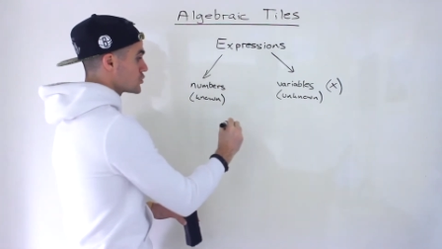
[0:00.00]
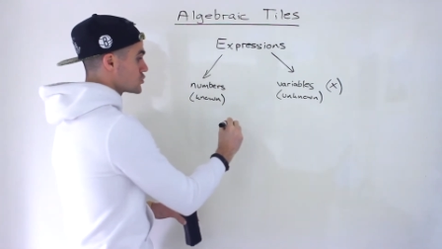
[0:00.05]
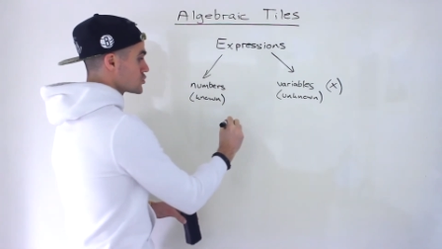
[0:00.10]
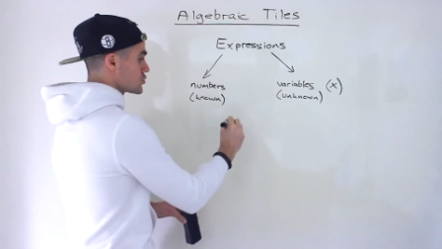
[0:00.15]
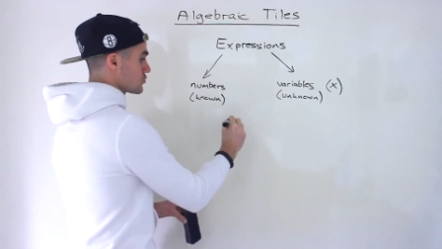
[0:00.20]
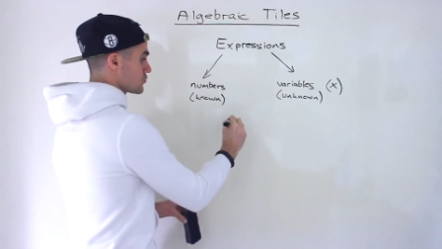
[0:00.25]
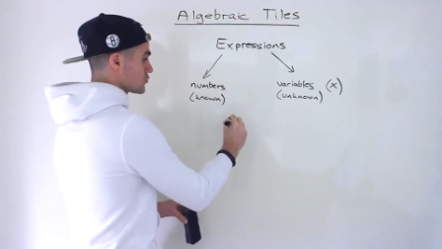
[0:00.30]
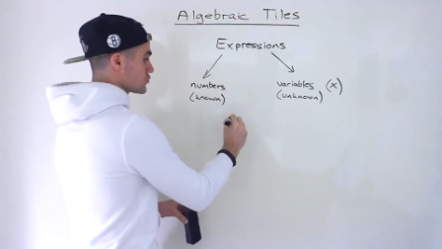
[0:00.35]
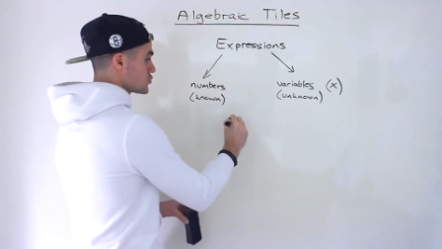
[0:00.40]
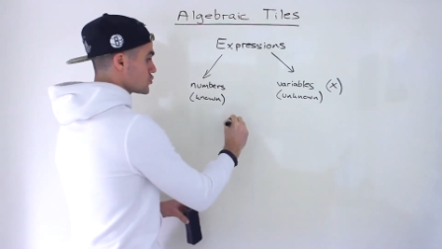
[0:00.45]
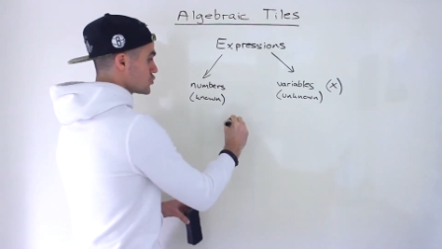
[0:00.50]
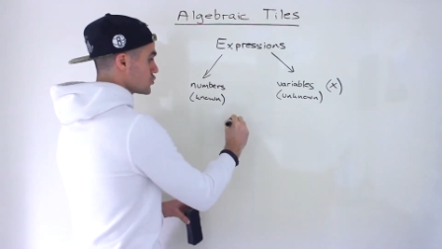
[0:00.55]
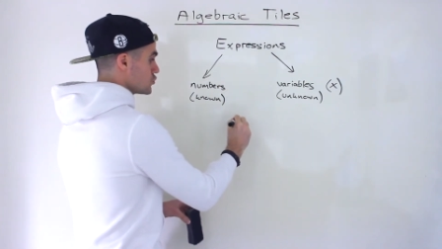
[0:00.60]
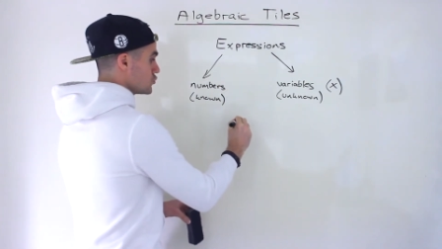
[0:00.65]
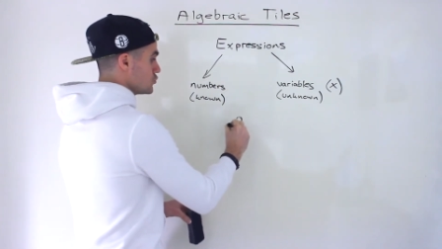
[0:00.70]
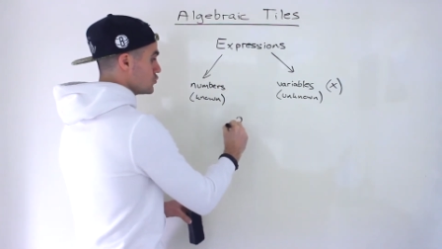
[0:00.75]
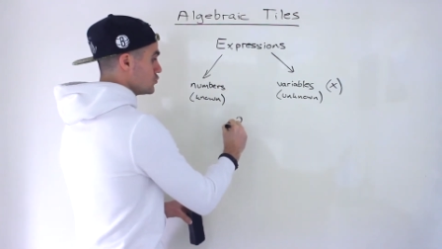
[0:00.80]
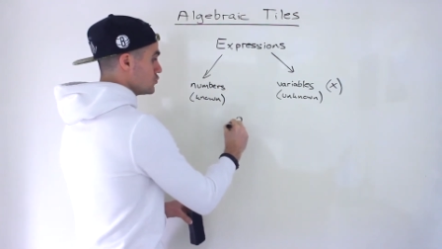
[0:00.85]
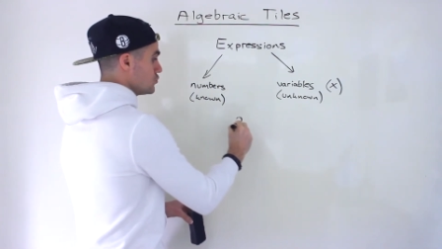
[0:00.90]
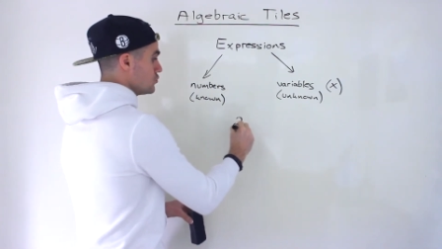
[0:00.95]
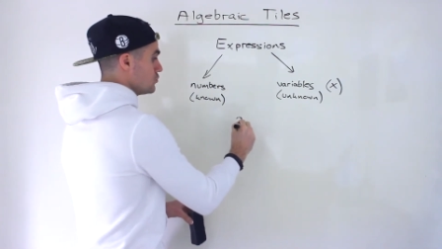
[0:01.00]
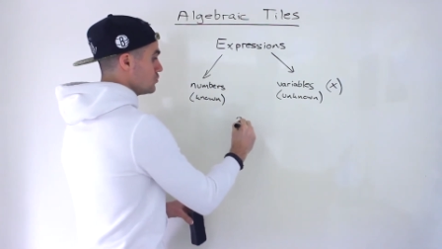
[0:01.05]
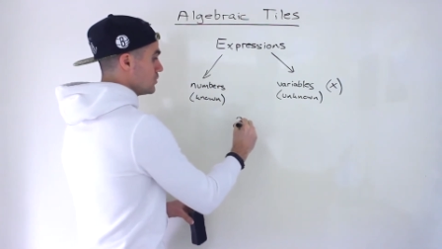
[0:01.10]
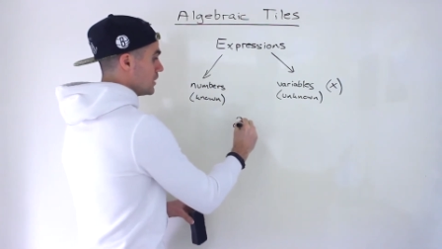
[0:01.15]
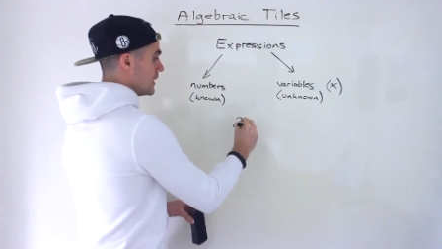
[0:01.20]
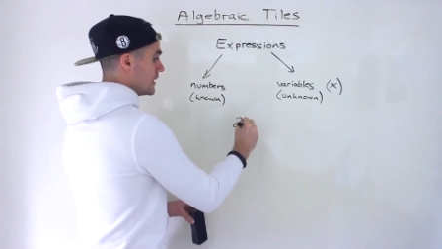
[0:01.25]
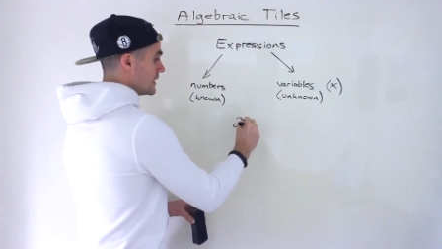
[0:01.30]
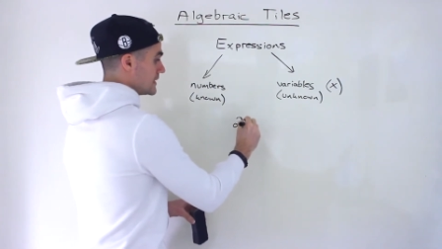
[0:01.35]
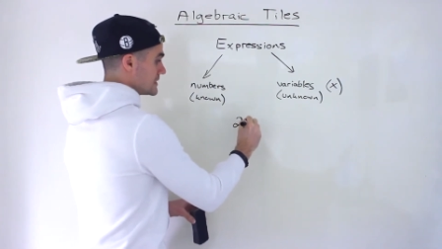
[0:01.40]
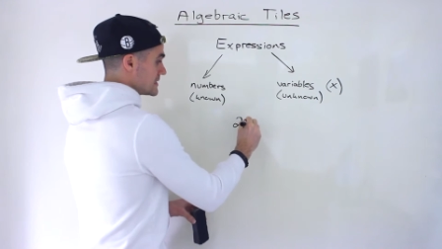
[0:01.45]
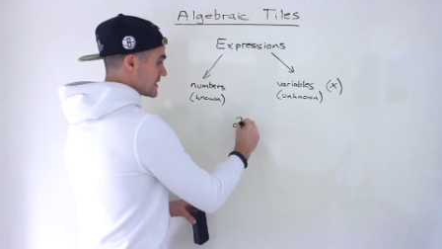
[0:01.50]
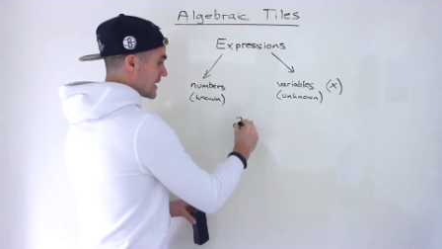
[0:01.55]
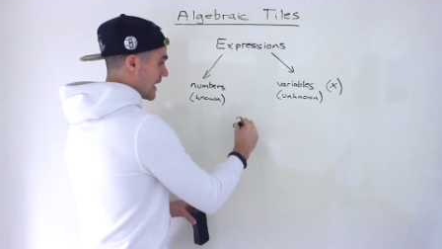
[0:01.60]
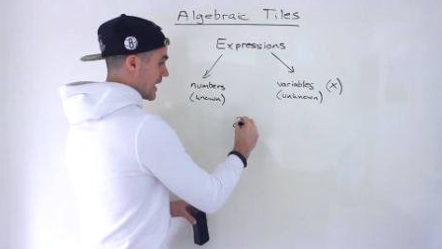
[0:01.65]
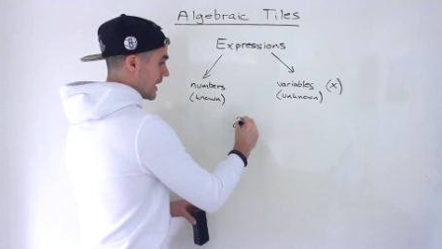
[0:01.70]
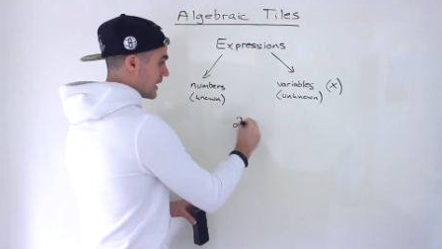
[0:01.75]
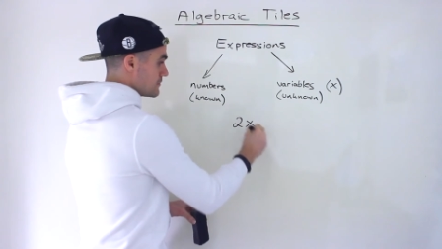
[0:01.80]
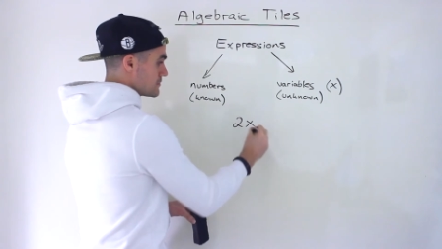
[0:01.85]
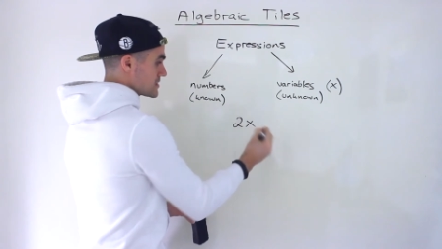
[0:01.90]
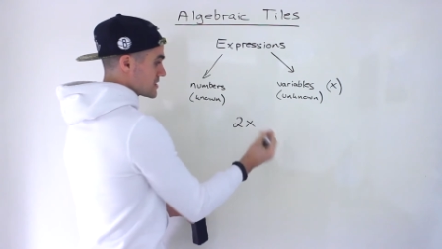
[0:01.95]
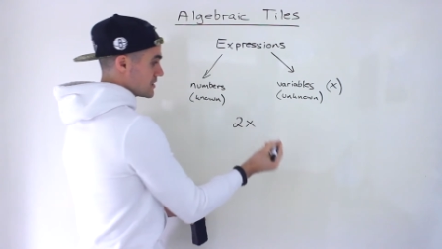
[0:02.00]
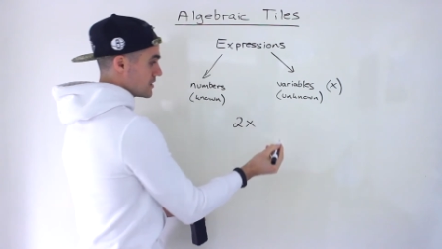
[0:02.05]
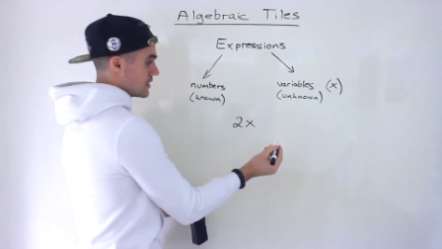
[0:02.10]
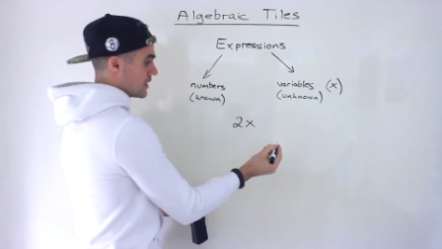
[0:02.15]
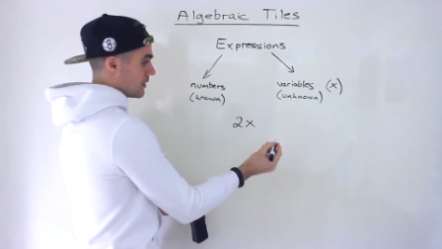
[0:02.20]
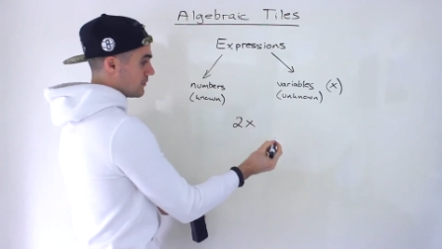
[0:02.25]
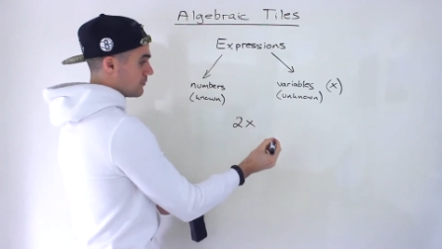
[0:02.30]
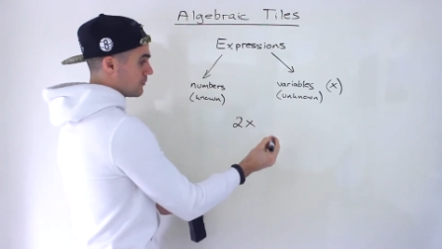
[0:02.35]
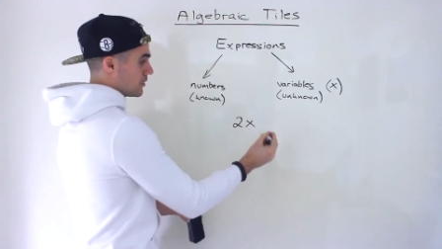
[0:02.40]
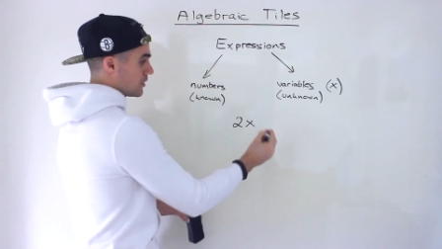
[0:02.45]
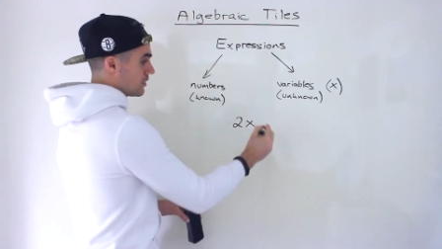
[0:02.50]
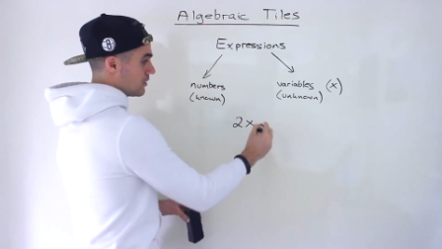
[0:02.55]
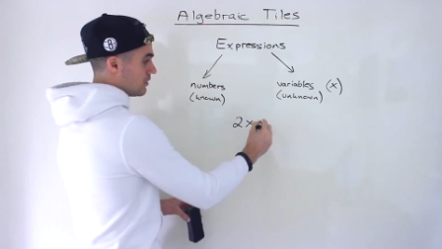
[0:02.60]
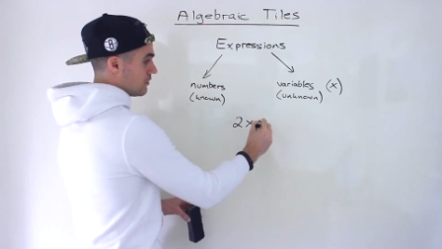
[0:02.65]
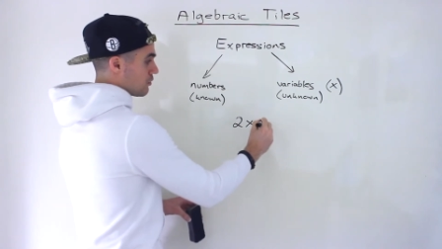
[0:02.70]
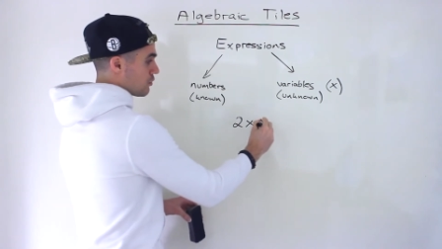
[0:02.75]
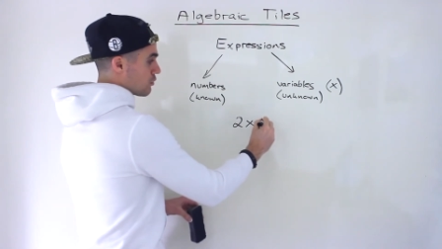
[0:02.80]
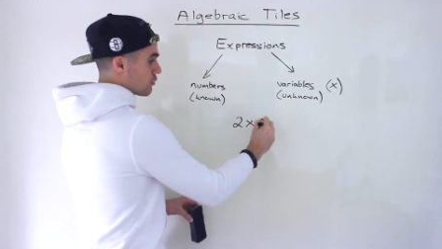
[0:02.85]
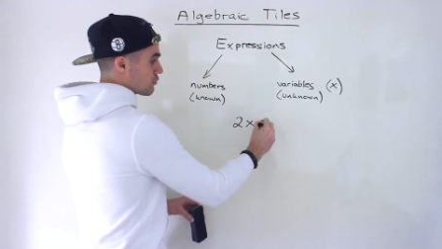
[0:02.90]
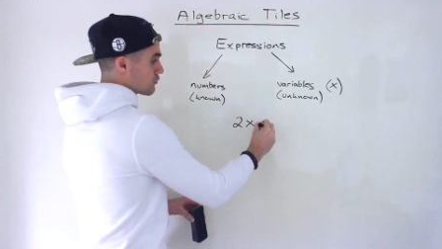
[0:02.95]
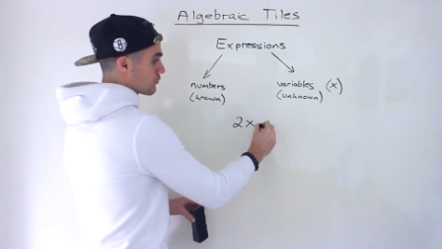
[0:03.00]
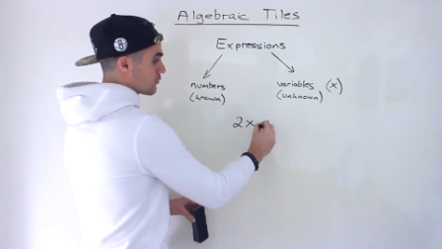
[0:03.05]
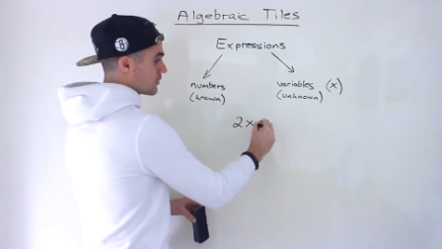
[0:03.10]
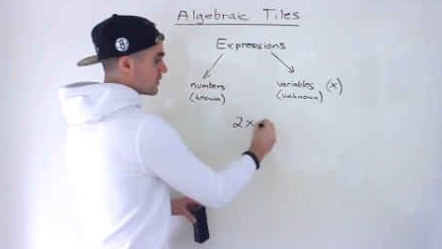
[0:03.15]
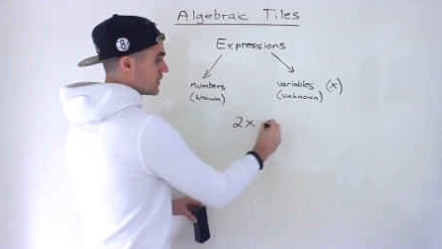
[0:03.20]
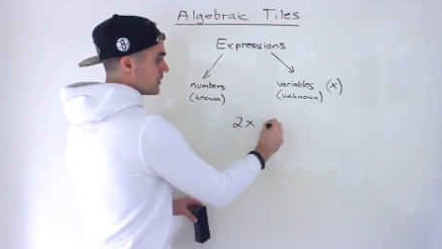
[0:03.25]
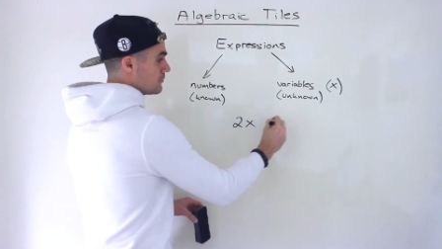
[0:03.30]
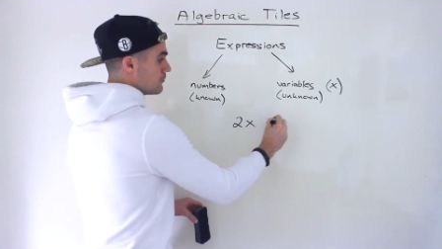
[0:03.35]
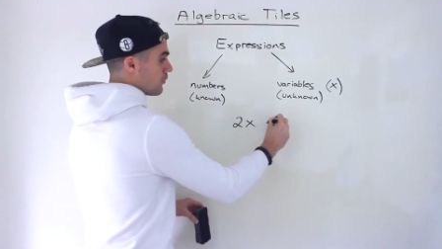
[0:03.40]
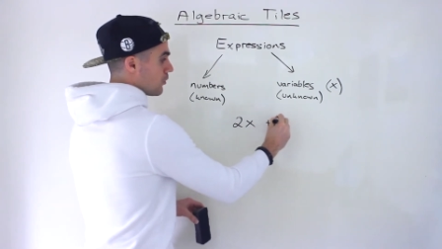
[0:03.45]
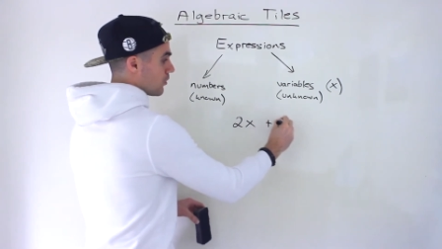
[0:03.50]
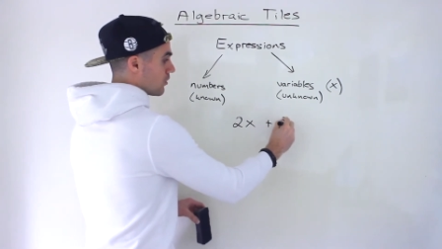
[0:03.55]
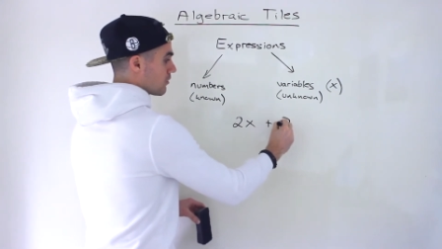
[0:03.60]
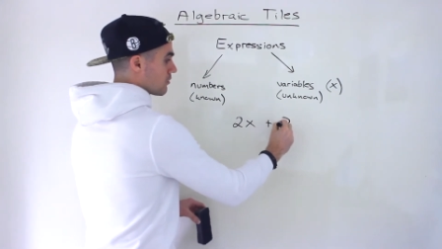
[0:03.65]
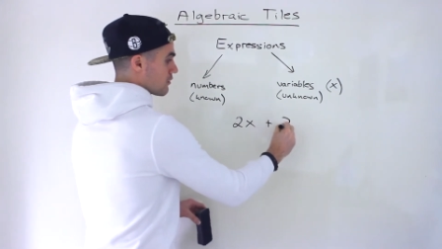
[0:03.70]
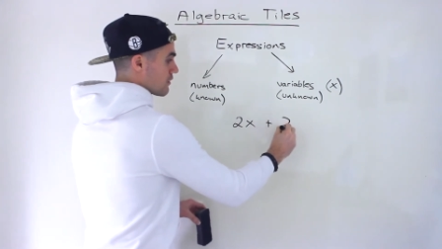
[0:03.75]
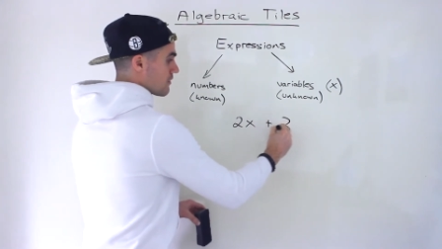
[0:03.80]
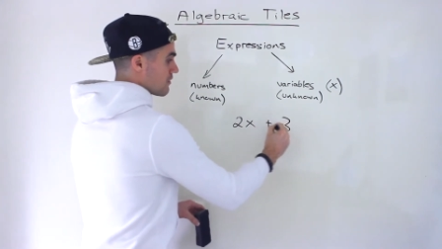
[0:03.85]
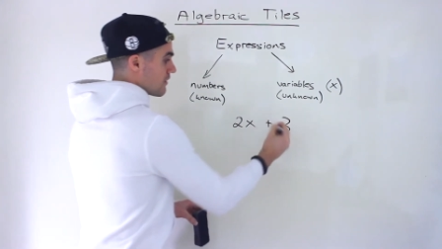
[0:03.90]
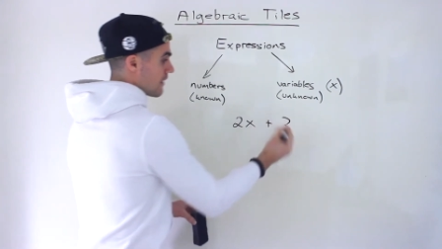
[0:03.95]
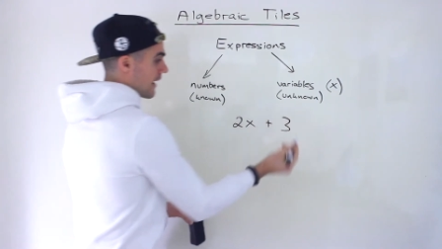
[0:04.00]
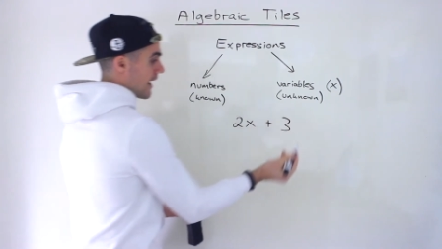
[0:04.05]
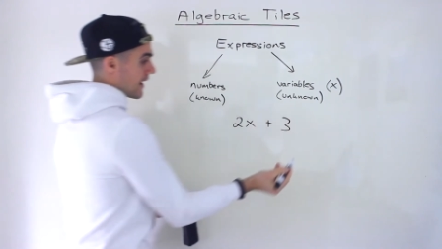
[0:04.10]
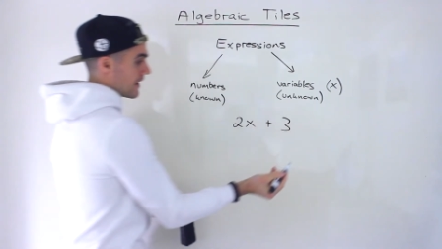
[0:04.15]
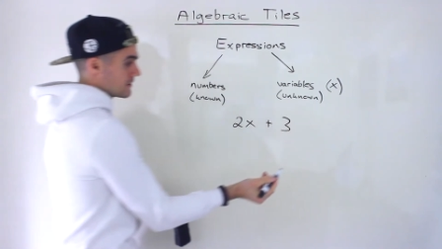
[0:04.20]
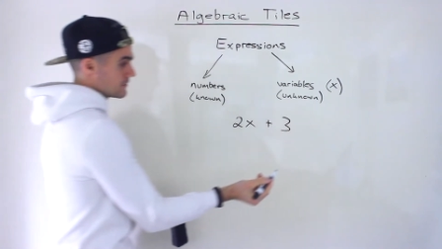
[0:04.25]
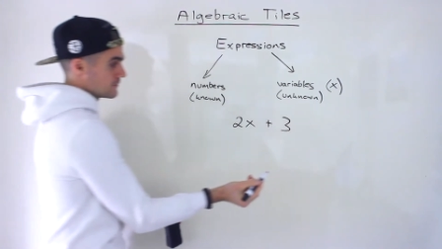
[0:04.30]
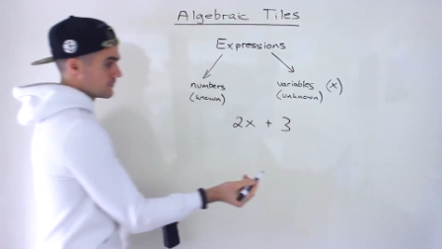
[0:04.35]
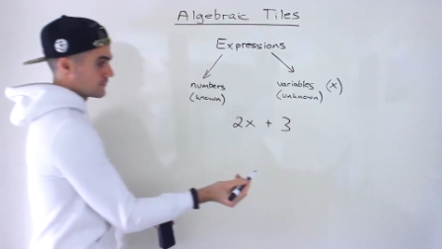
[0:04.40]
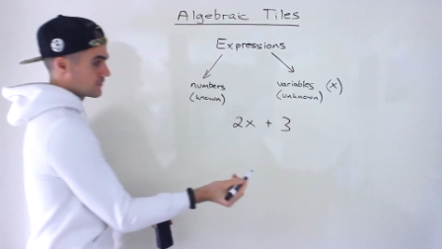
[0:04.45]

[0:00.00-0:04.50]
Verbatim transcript: So two times a number, three more than that,